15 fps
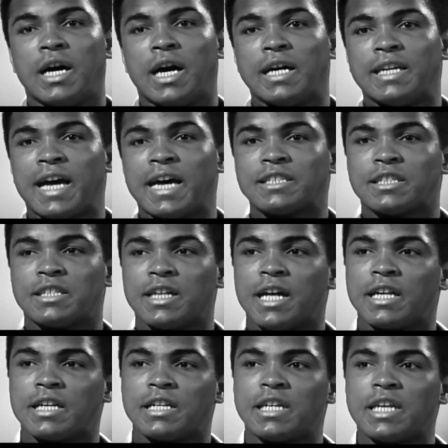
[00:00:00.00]
our
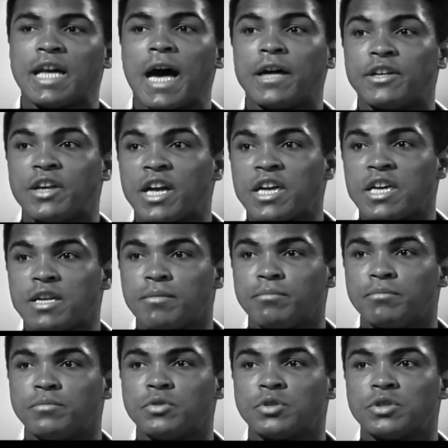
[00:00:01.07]
nationality, our
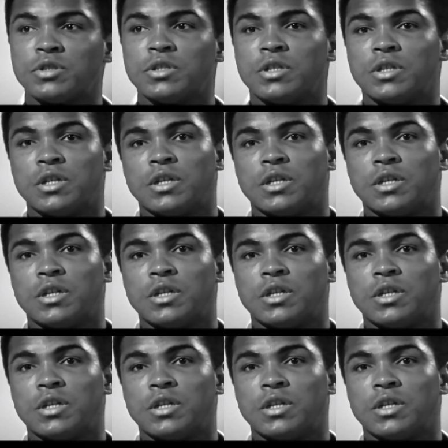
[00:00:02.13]
names.